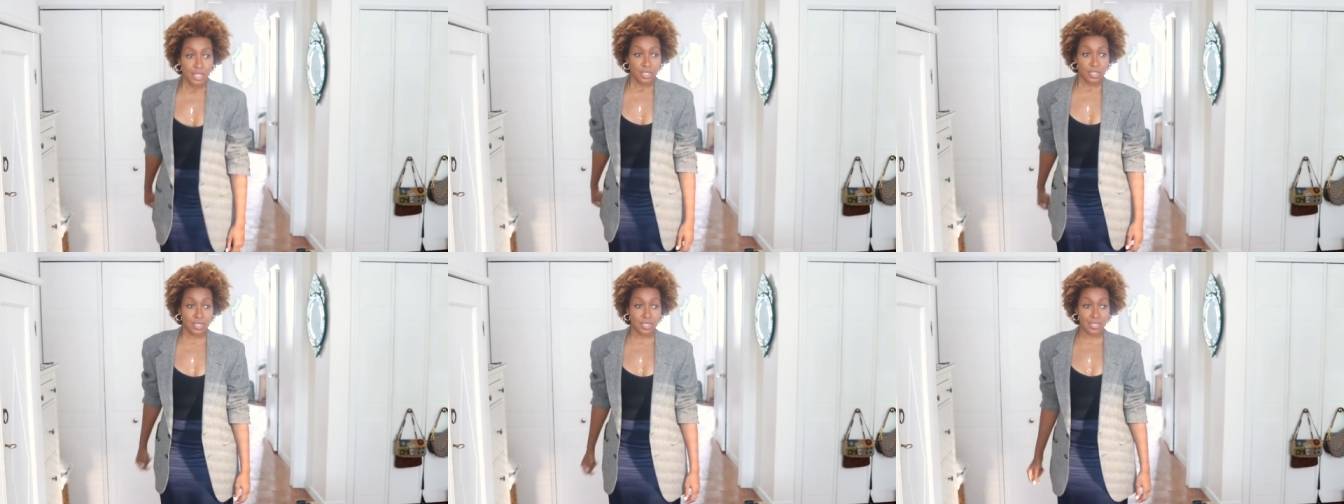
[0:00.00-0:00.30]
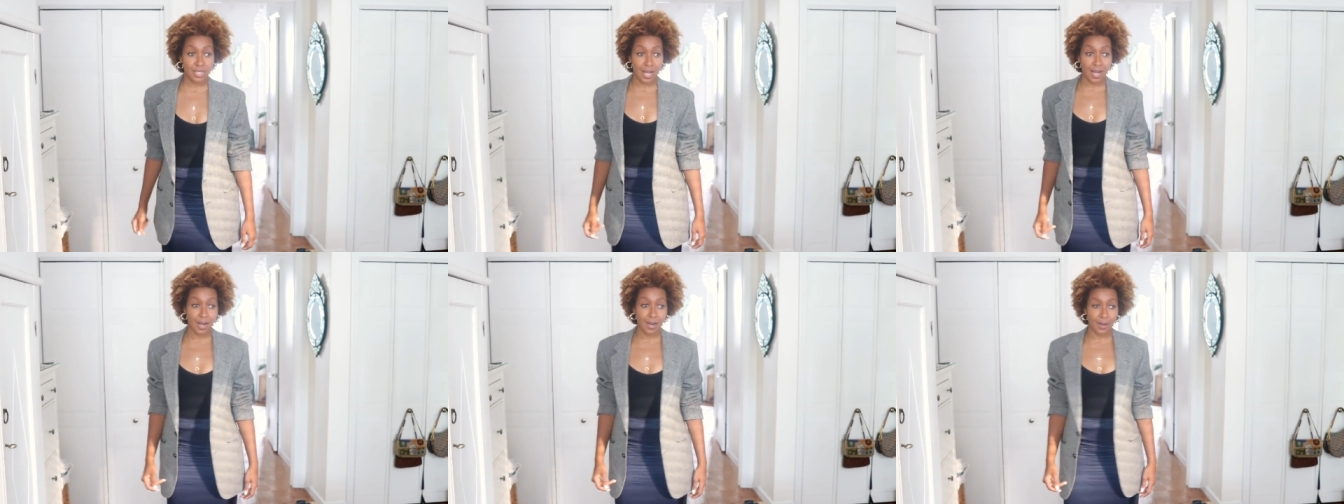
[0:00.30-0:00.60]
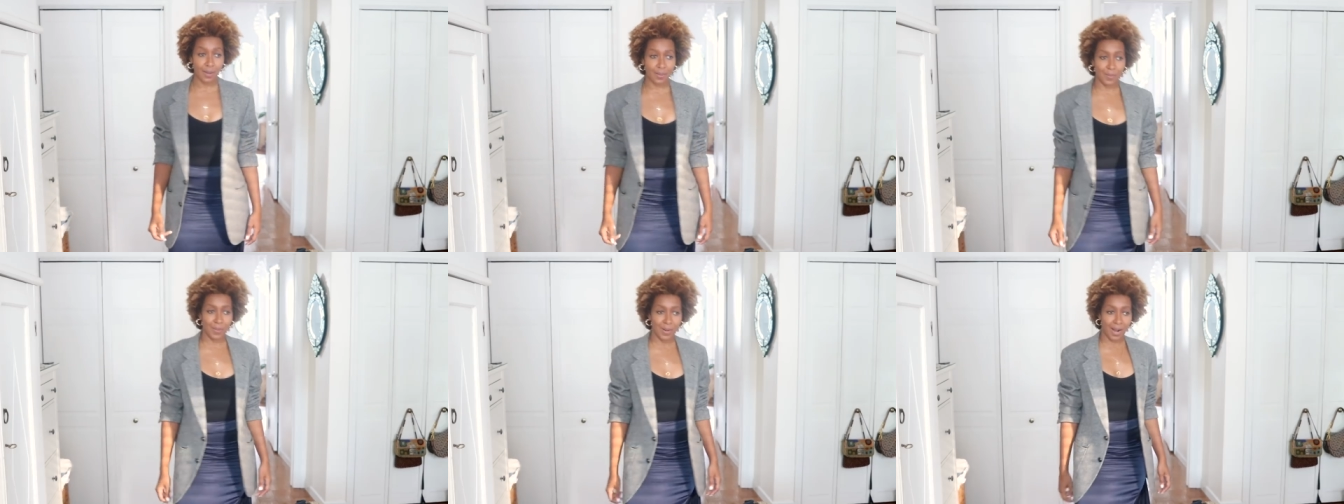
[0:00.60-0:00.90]

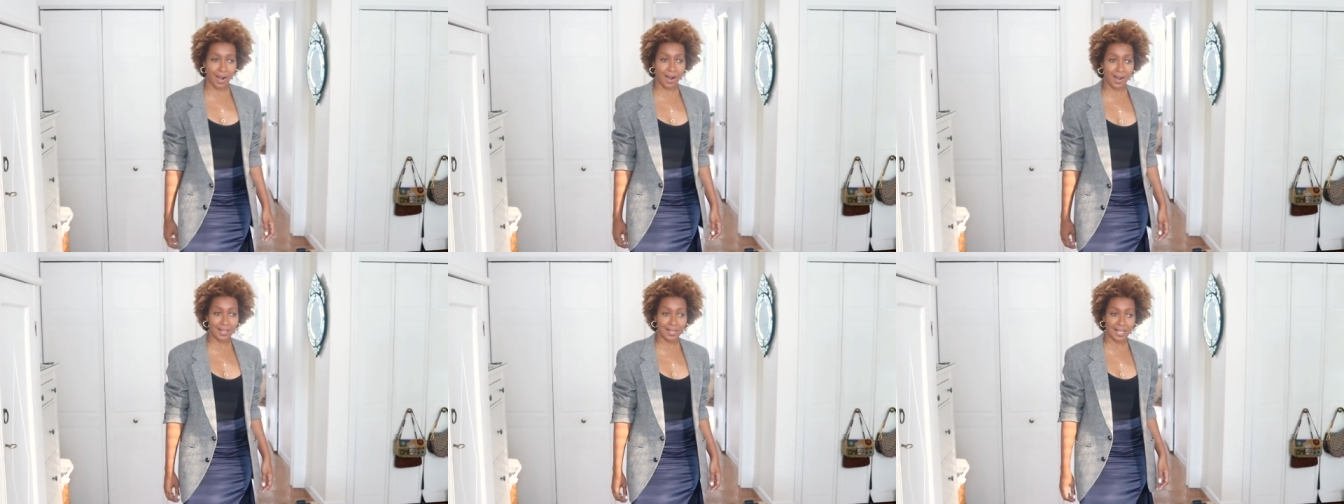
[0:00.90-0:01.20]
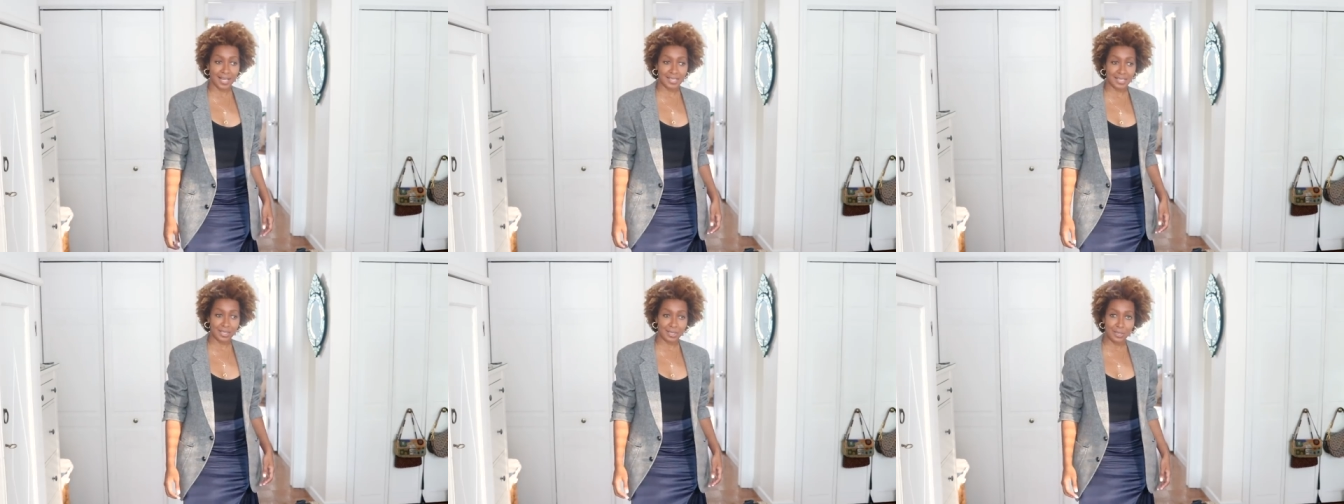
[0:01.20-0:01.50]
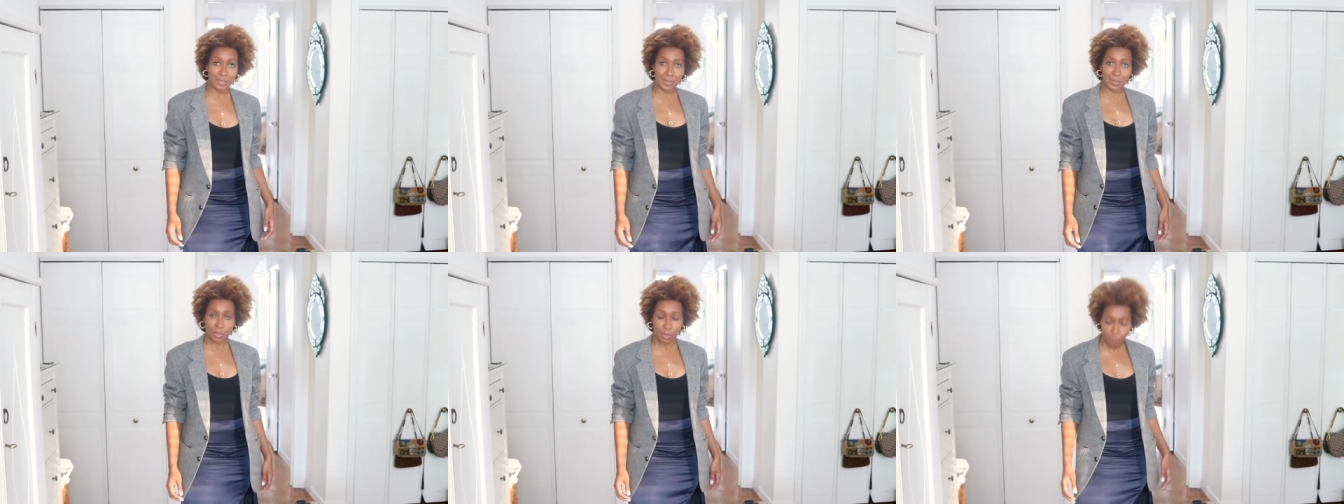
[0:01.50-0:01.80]
so I like the
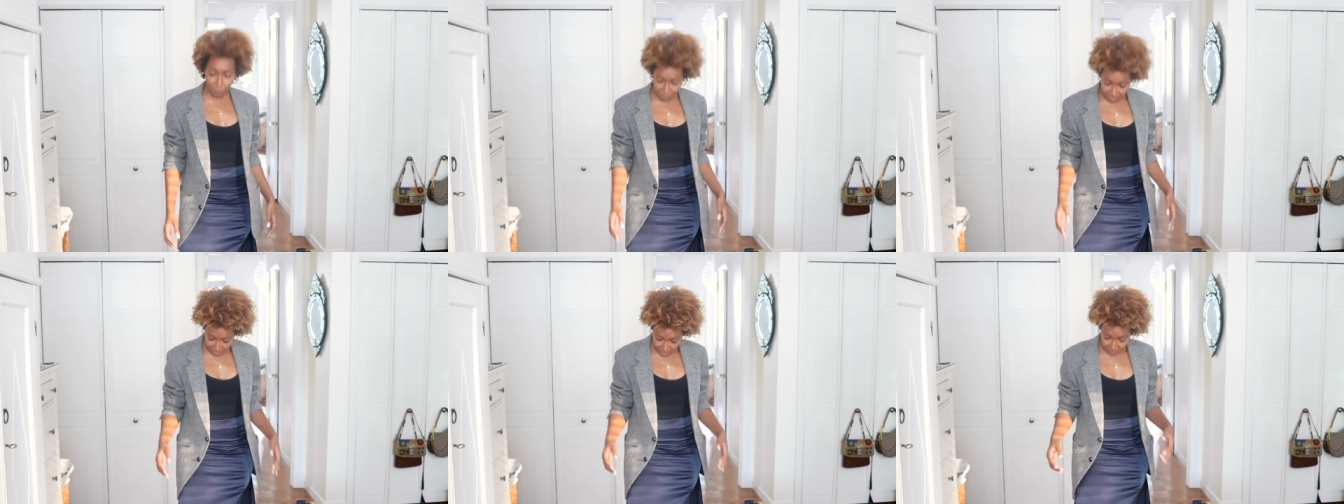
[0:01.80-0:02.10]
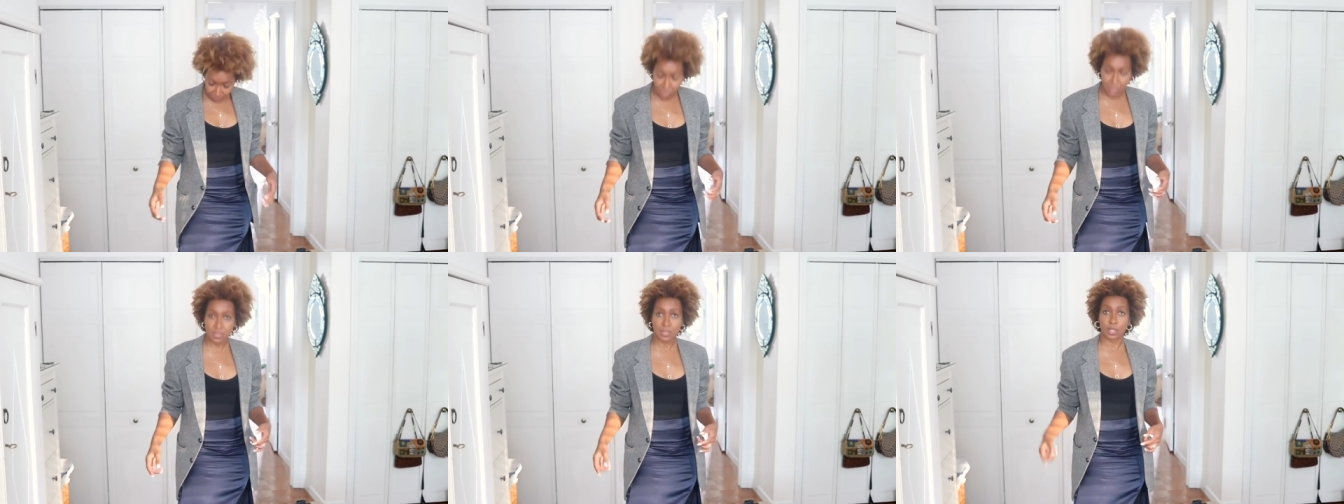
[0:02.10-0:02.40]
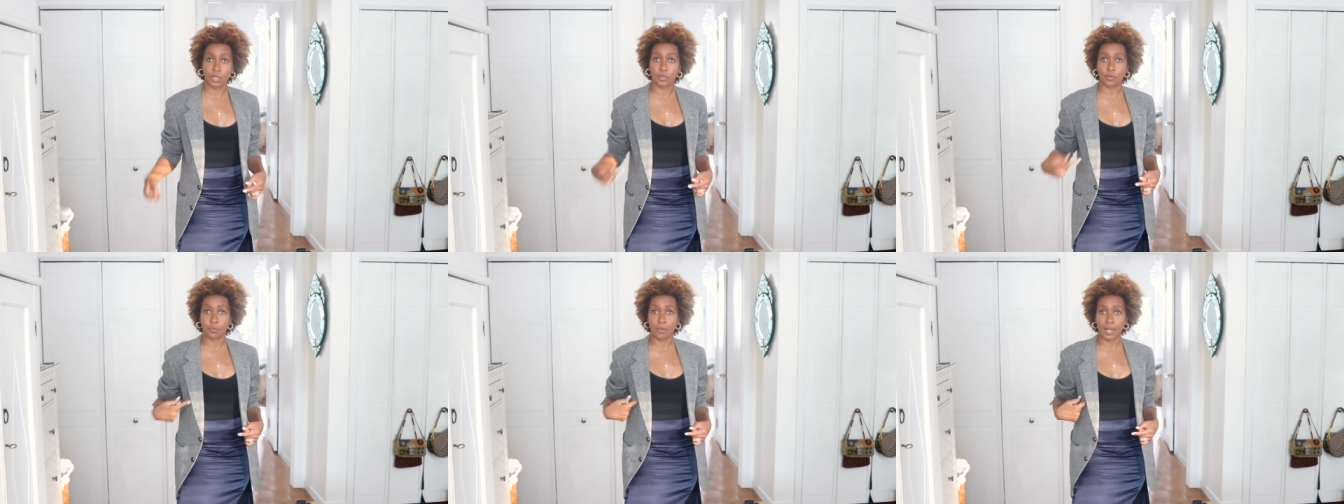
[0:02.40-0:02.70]
look of this because
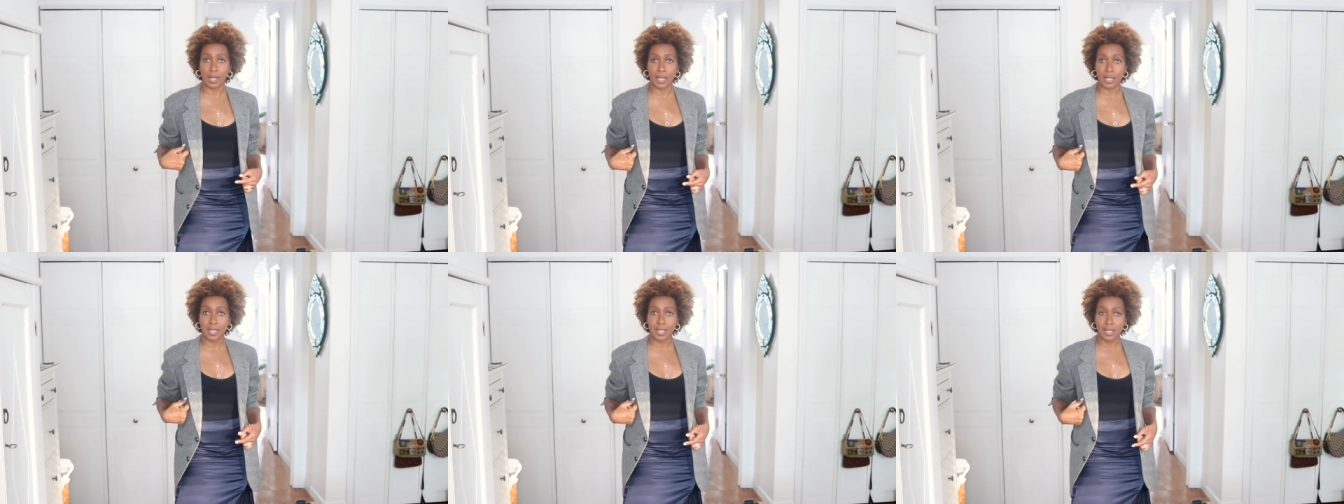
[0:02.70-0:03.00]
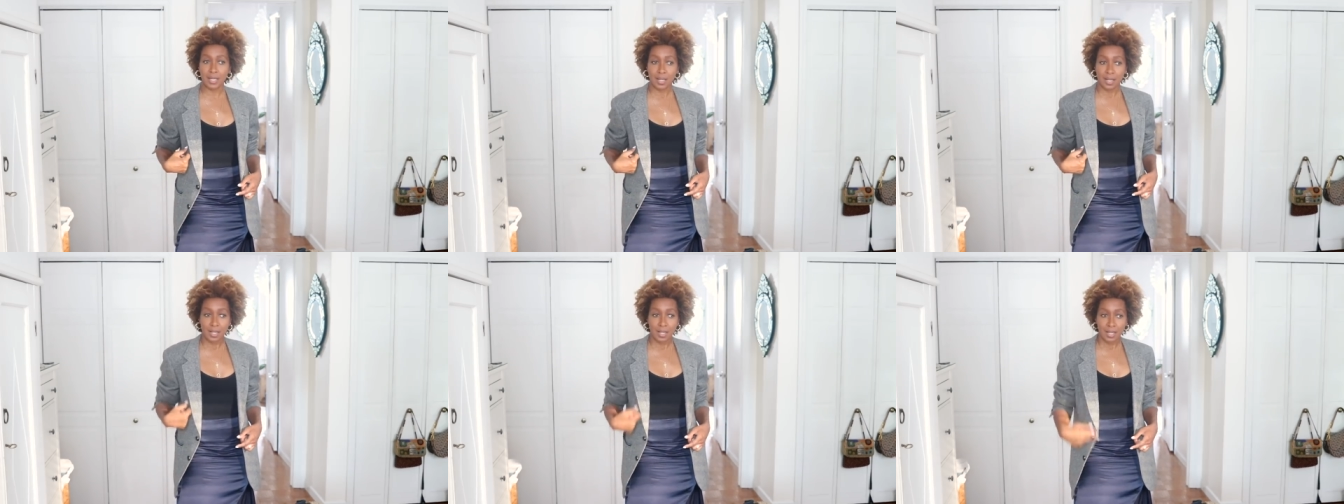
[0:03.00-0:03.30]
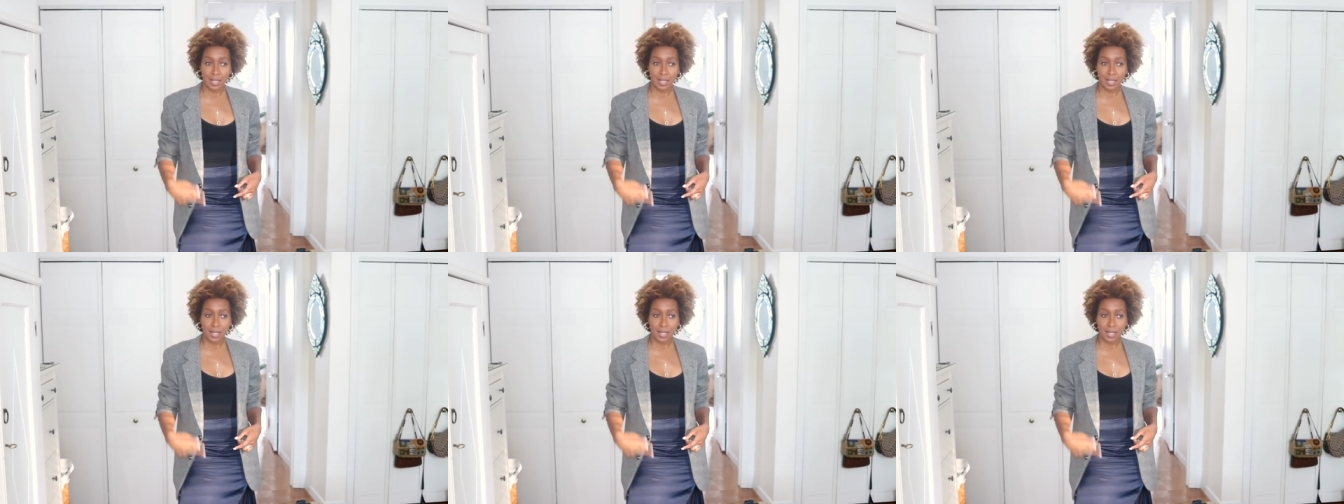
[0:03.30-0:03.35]
grey